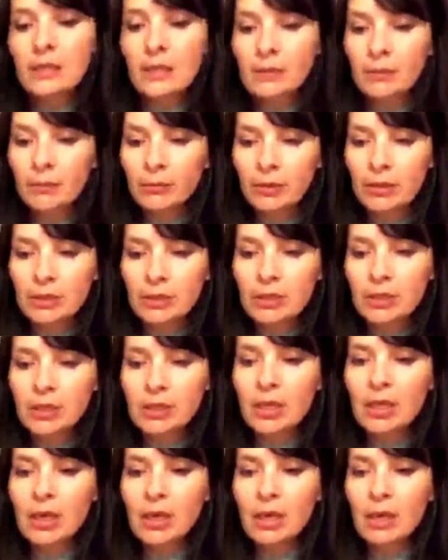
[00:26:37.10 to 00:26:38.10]
Some rich
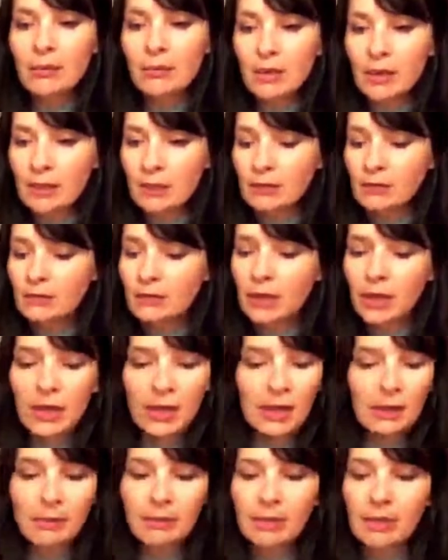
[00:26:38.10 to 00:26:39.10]
came and
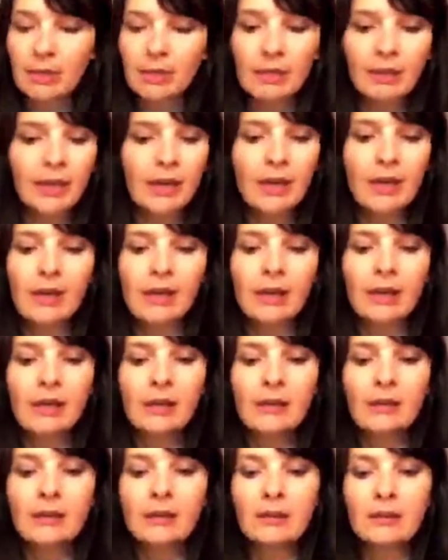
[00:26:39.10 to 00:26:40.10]
raped the
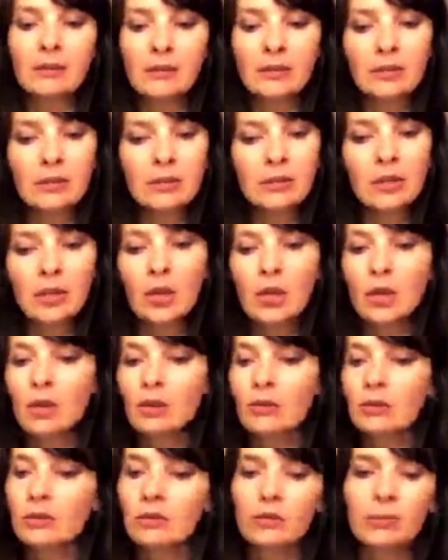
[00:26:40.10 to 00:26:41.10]
land,
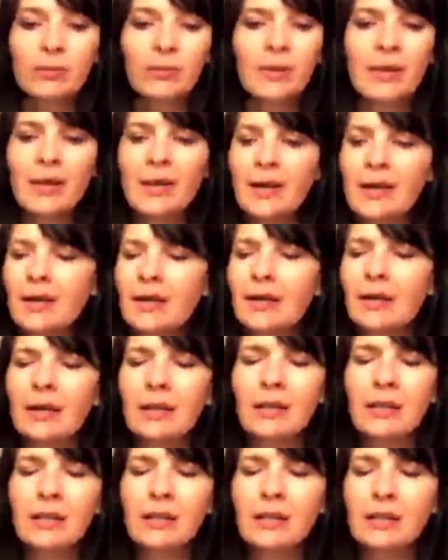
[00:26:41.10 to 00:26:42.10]

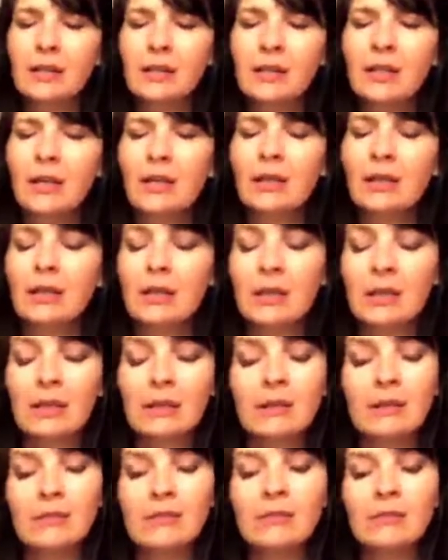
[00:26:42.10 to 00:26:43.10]
nobody caught
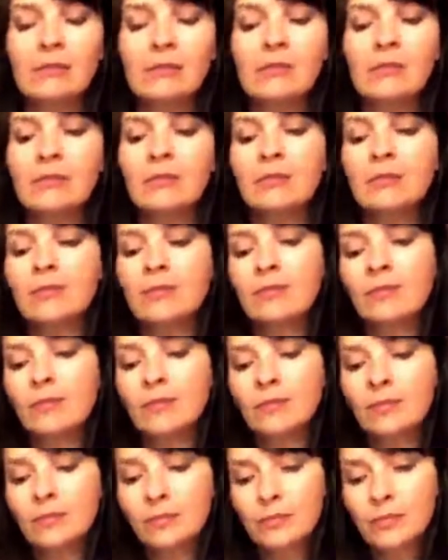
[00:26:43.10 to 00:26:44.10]
them.
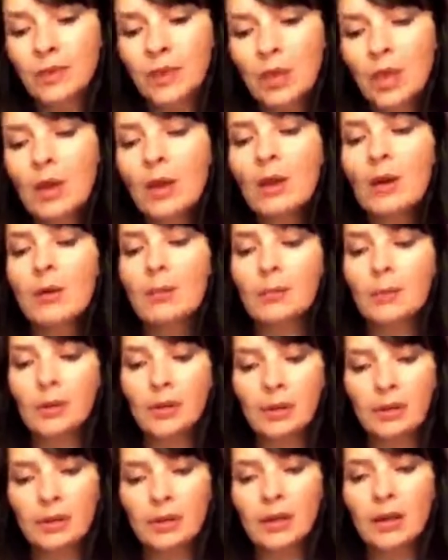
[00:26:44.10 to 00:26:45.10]

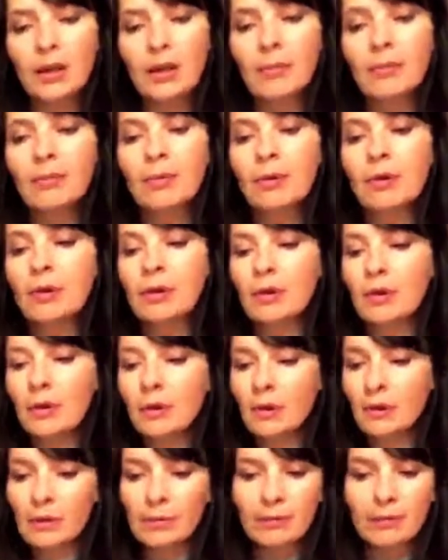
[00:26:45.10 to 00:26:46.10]
Put up
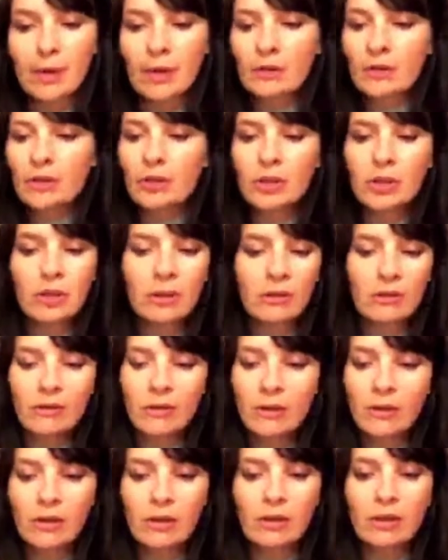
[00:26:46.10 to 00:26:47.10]
a bunch of
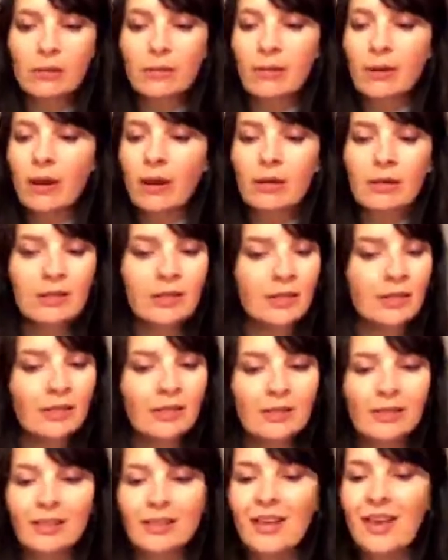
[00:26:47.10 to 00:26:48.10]
ugly
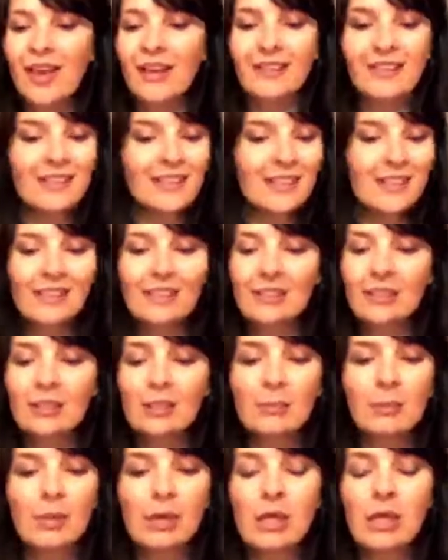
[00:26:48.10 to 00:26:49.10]
boxes, and
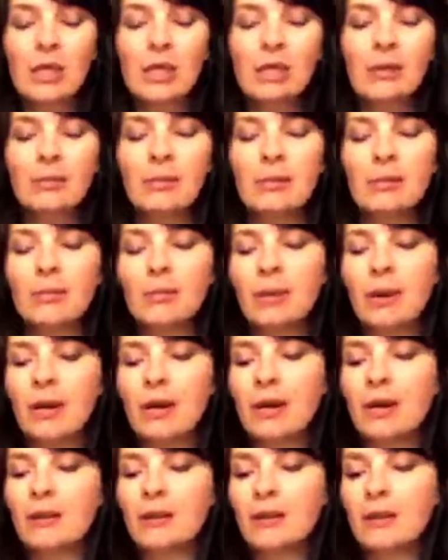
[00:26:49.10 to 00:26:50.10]
Jesus people
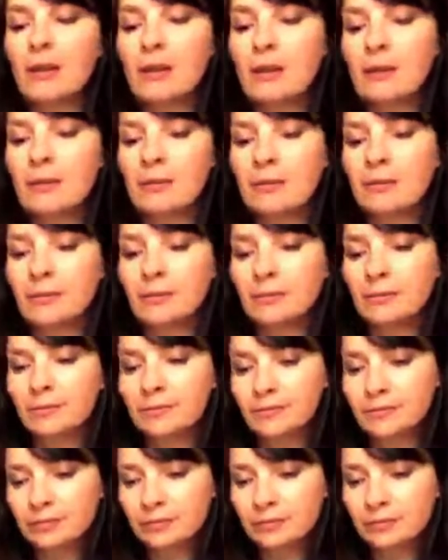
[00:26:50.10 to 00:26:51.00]
bought them.